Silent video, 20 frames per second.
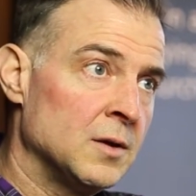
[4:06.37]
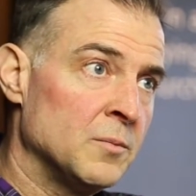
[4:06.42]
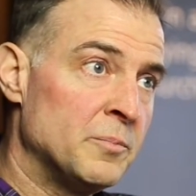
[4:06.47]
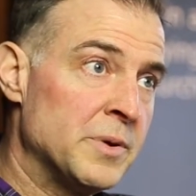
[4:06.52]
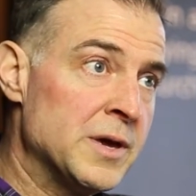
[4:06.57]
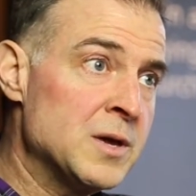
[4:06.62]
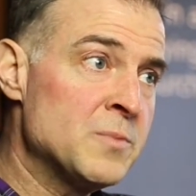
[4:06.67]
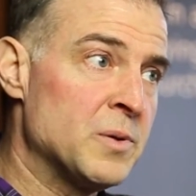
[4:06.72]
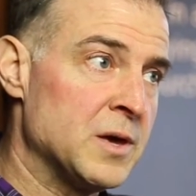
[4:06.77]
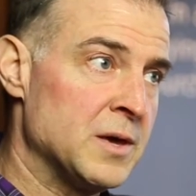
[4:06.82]

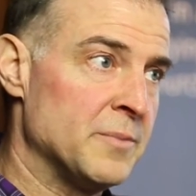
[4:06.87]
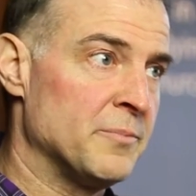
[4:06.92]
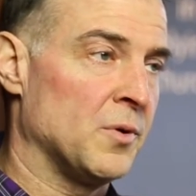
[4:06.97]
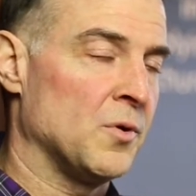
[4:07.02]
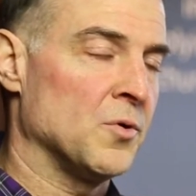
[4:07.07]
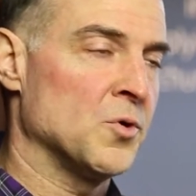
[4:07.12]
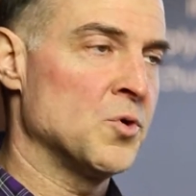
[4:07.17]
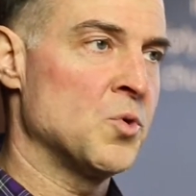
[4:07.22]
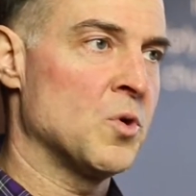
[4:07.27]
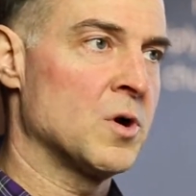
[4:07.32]
big
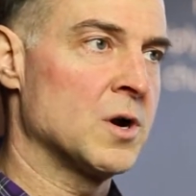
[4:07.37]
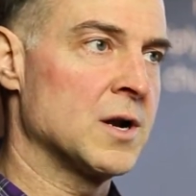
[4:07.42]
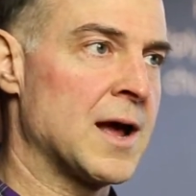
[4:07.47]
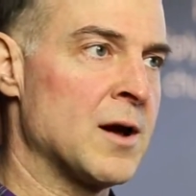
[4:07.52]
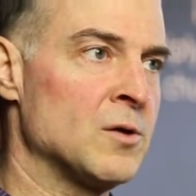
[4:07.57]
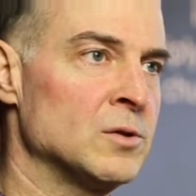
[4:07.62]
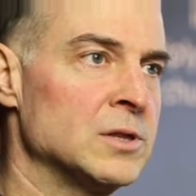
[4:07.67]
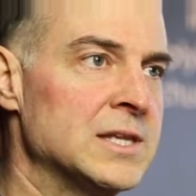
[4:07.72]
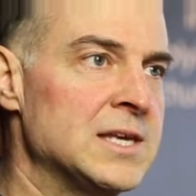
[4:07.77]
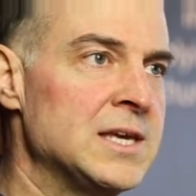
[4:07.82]
people who are
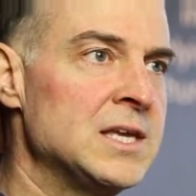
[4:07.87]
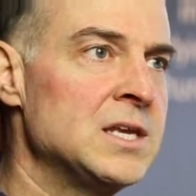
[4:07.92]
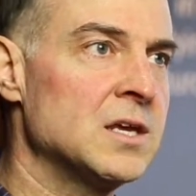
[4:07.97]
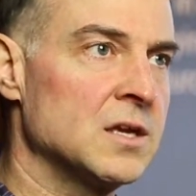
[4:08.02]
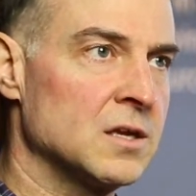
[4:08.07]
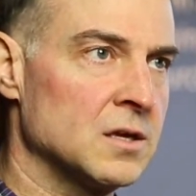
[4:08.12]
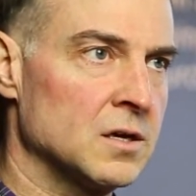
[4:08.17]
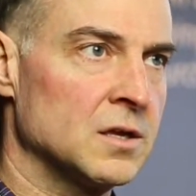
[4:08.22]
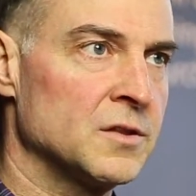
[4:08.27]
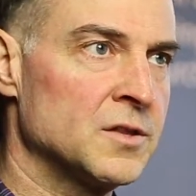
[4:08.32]
now
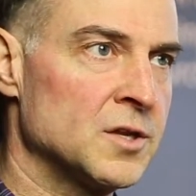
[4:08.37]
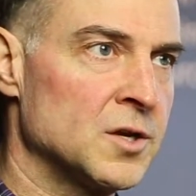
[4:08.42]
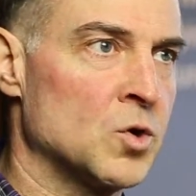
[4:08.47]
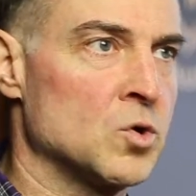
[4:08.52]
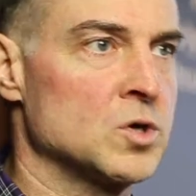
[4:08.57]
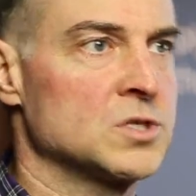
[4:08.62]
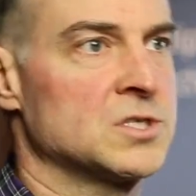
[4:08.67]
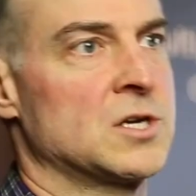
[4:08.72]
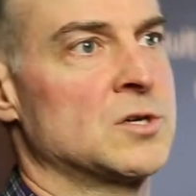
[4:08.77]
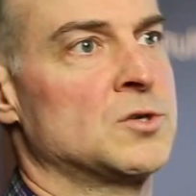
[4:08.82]
leading the
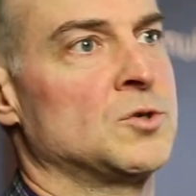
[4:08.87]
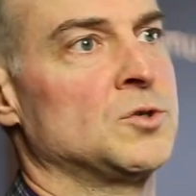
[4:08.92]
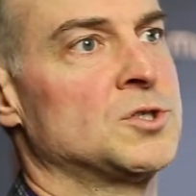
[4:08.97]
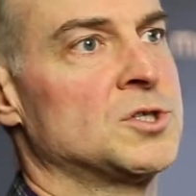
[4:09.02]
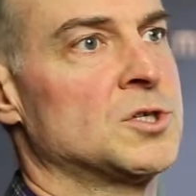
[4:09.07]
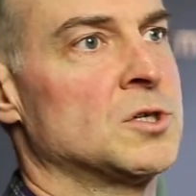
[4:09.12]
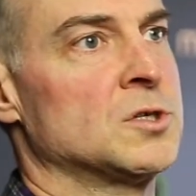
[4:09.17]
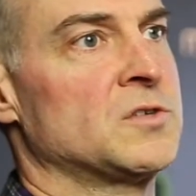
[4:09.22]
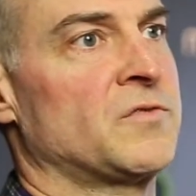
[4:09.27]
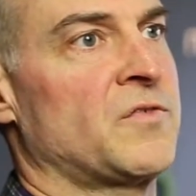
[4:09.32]
North Central Church